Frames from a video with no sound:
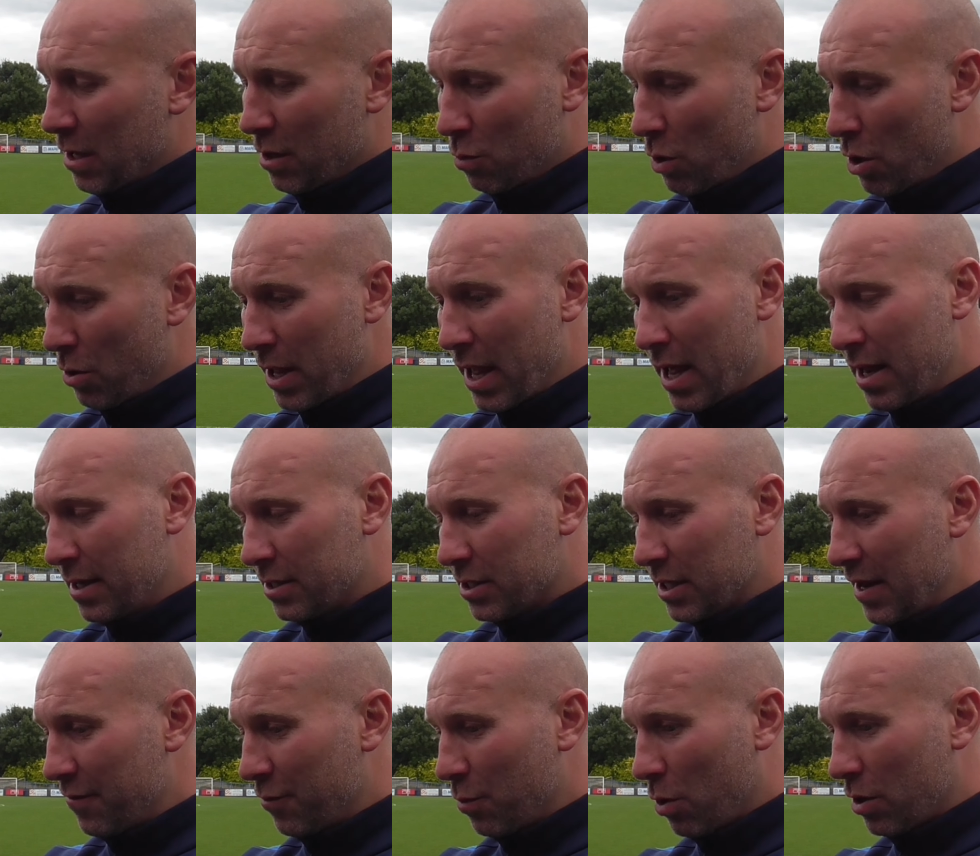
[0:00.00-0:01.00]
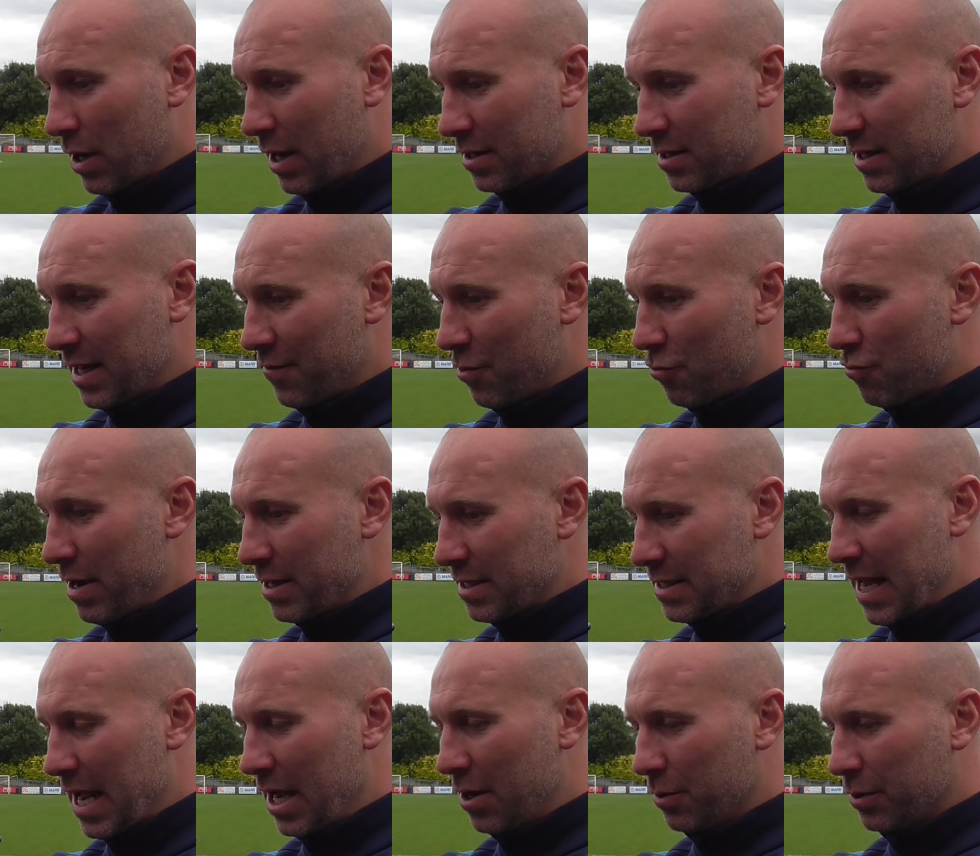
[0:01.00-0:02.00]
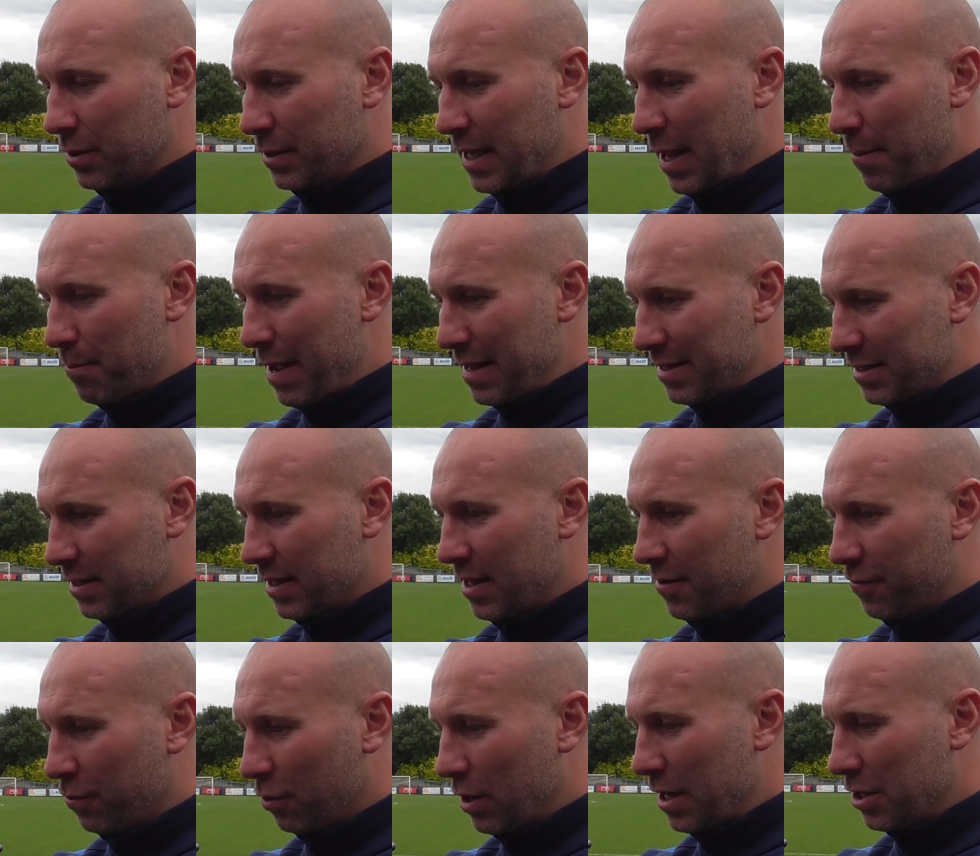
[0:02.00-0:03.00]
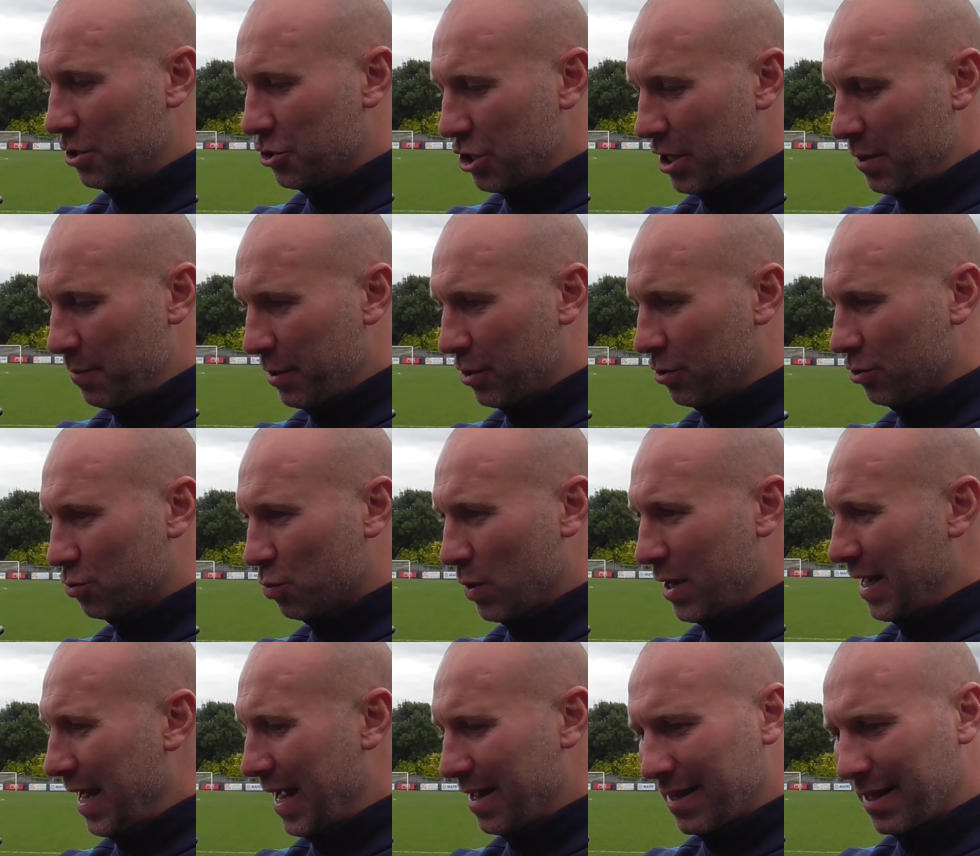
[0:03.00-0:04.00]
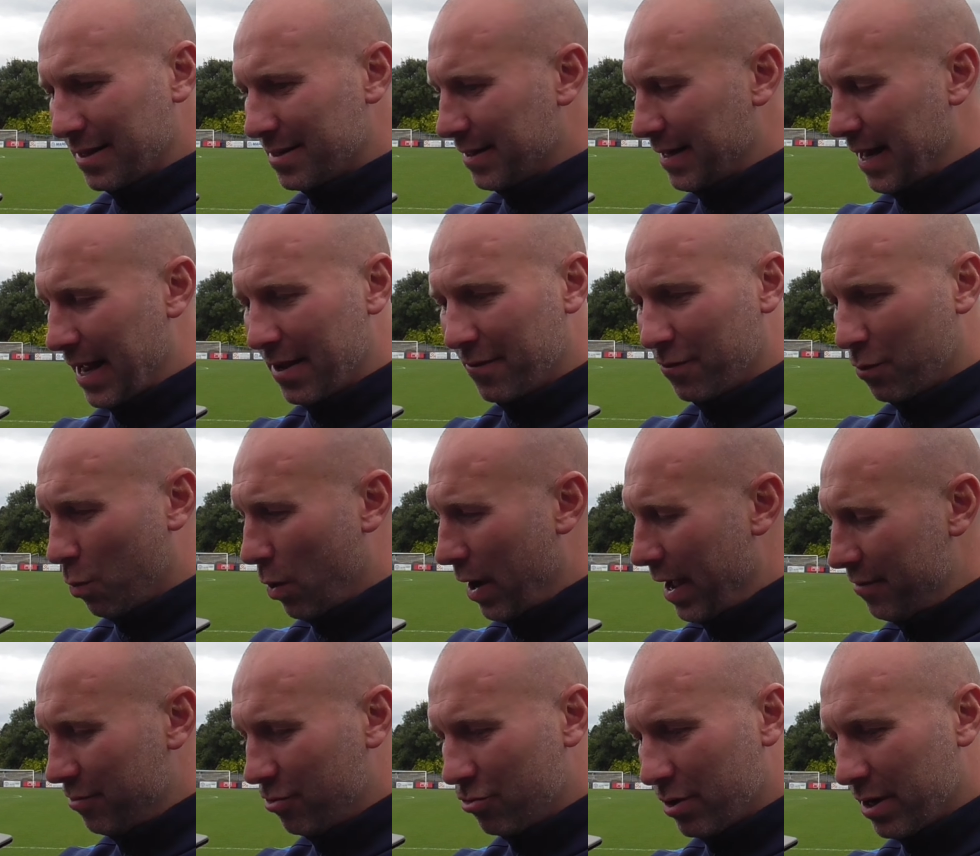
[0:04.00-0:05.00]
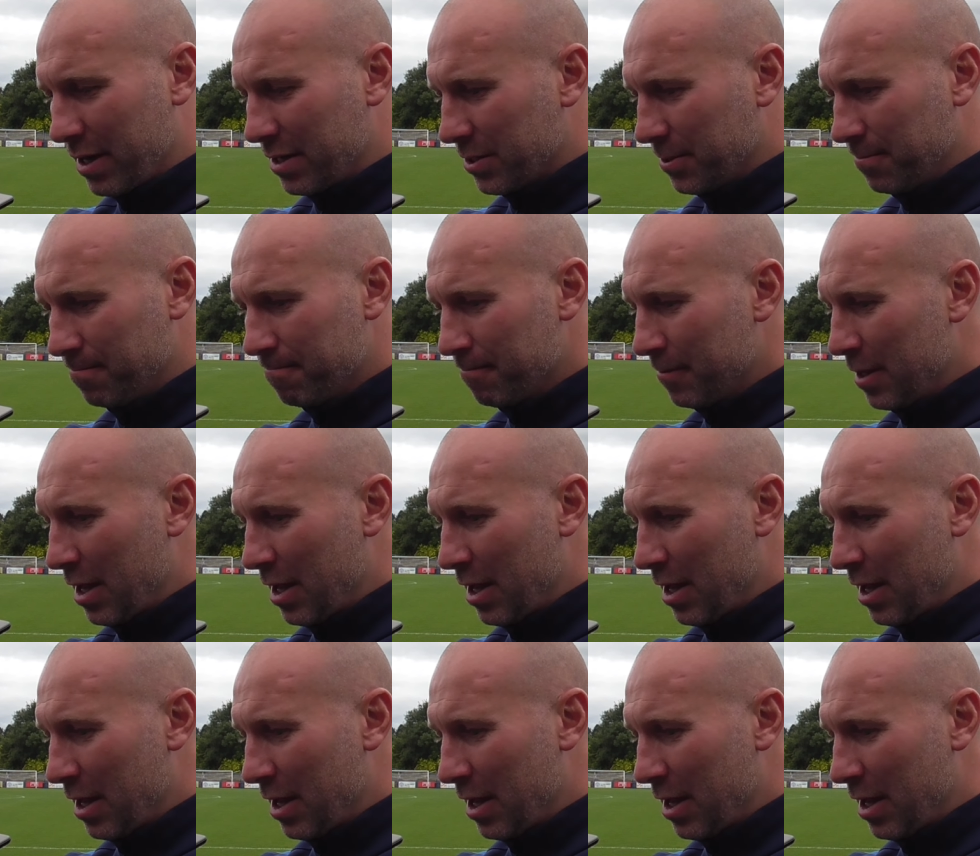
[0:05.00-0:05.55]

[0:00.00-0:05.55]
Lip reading: Well, yeah. Listen, everyone, I can have a rest now and get back to their full energy, because we lack that today for whatever reason.